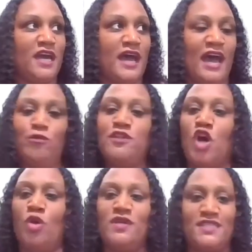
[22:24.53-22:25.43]
I was
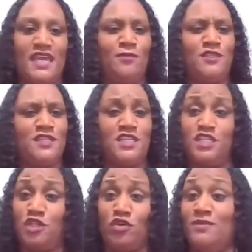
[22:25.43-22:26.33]
always able to
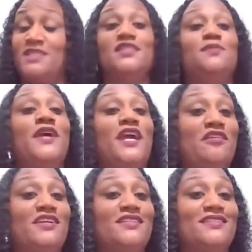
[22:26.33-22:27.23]
just show them, this is
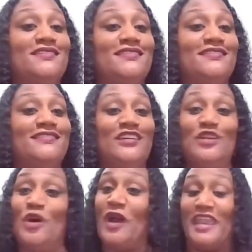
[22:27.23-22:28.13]
Paris. Yep. You
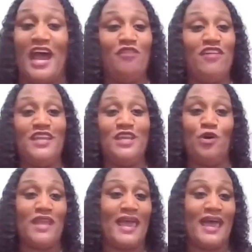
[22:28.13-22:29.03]
know, and I already know
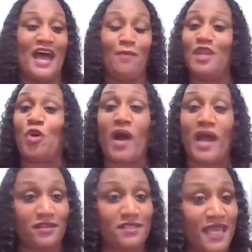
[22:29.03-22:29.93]
that I'm an
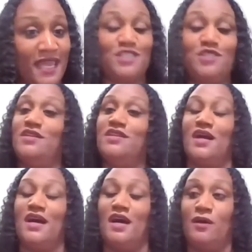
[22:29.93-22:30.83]
acquired taste. You're
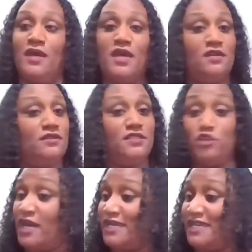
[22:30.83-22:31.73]
gonna
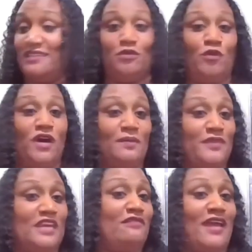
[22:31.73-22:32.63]
either want to
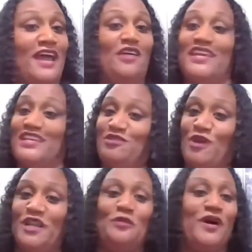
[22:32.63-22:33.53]
be around and you want